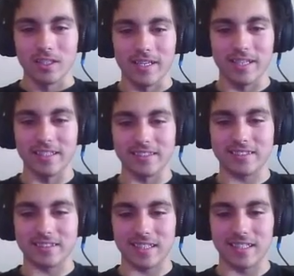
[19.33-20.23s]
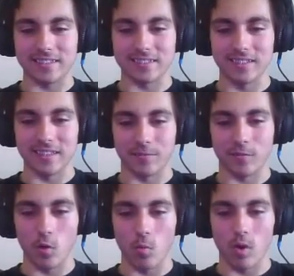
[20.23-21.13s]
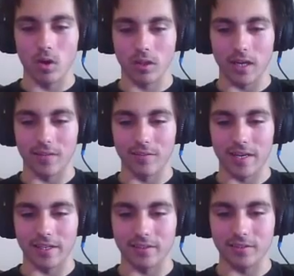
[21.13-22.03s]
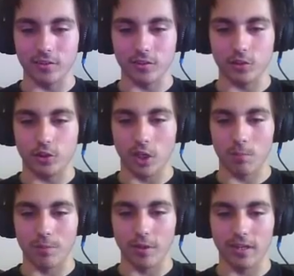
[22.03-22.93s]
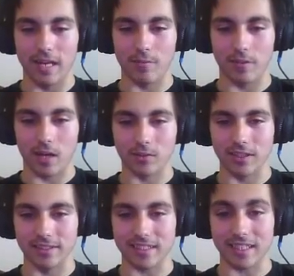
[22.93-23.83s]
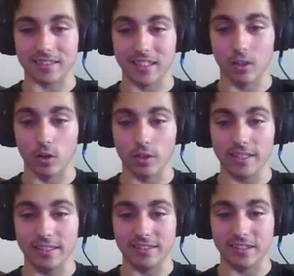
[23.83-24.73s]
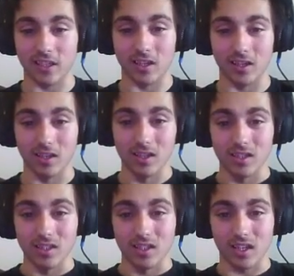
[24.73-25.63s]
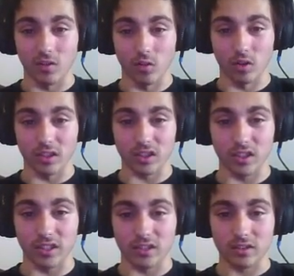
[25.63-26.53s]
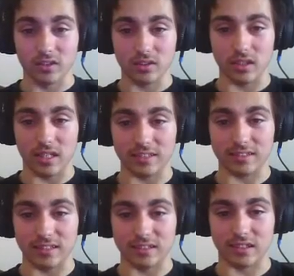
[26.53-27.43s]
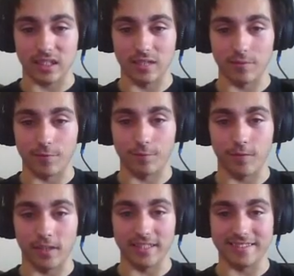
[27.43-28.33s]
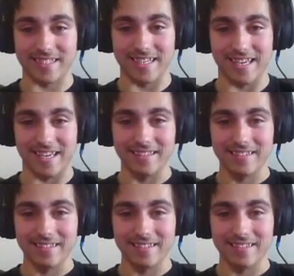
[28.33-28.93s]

It's it's a difficult one. And then jumper the level after this actually a lot easier. Ironically, that that's kind of fun, isn't it?